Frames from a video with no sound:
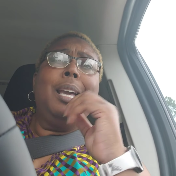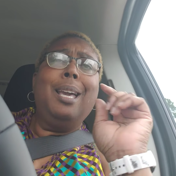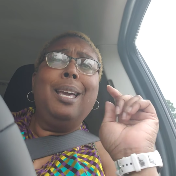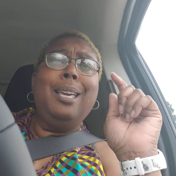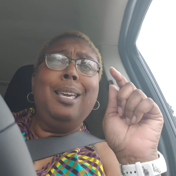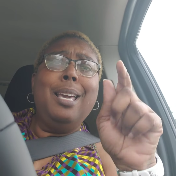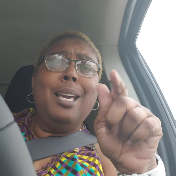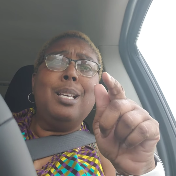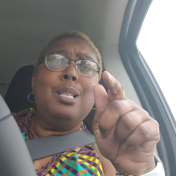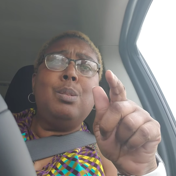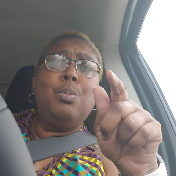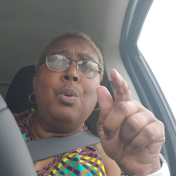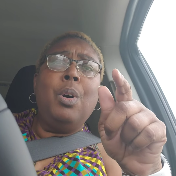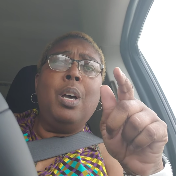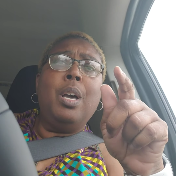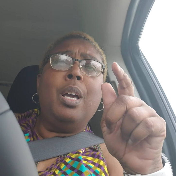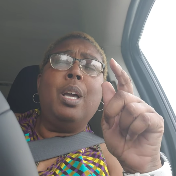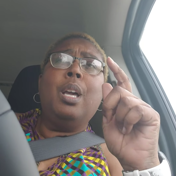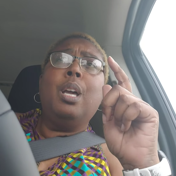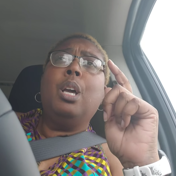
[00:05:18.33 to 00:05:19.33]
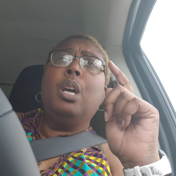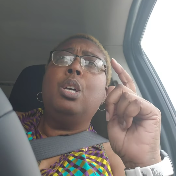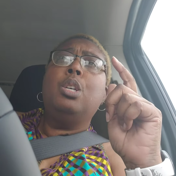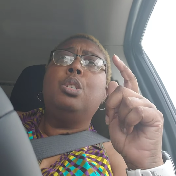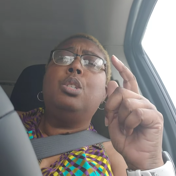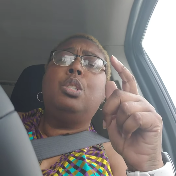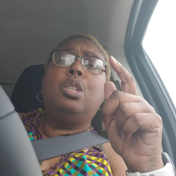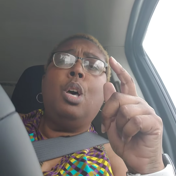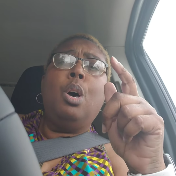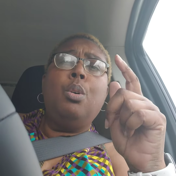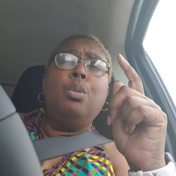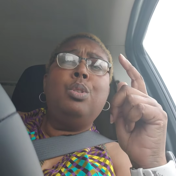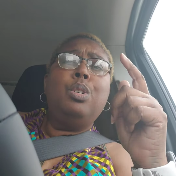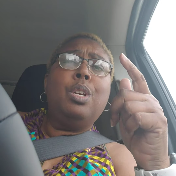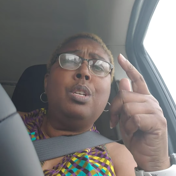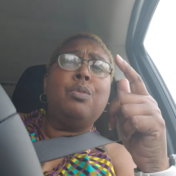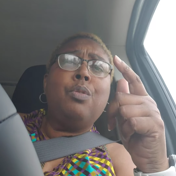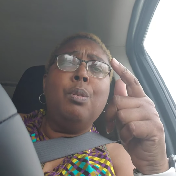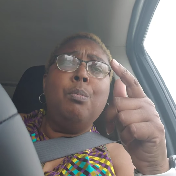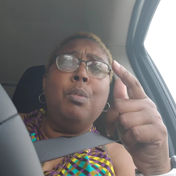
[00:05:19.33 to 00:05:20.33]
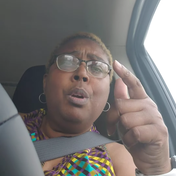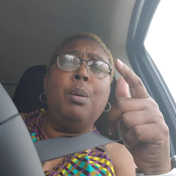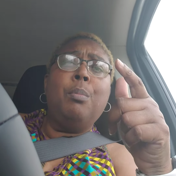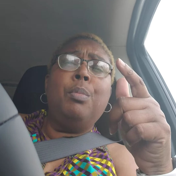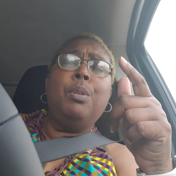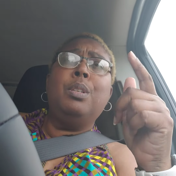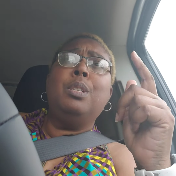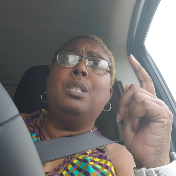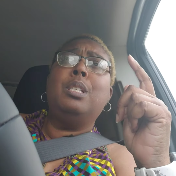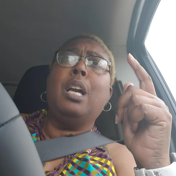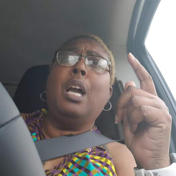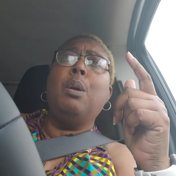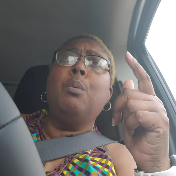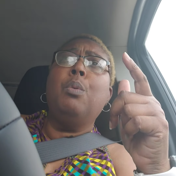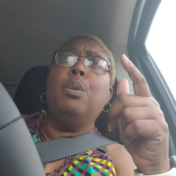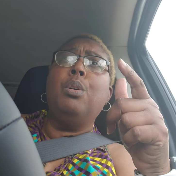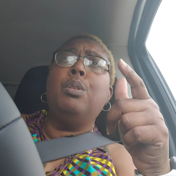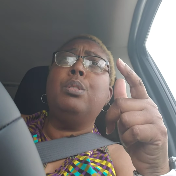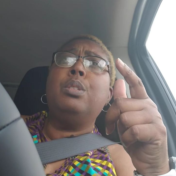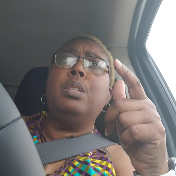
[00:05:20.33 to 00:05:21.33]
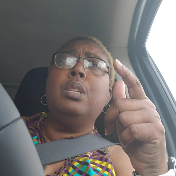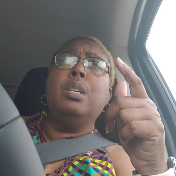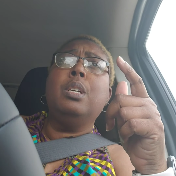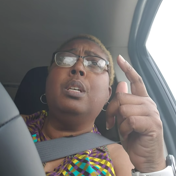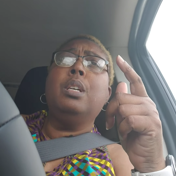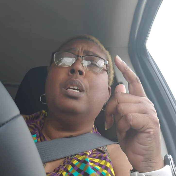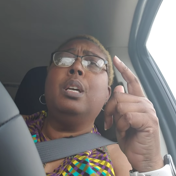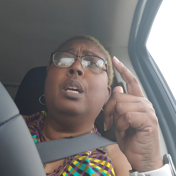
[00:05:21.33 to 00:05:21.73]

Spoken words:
And guess what? So just remember, Jay Wilson,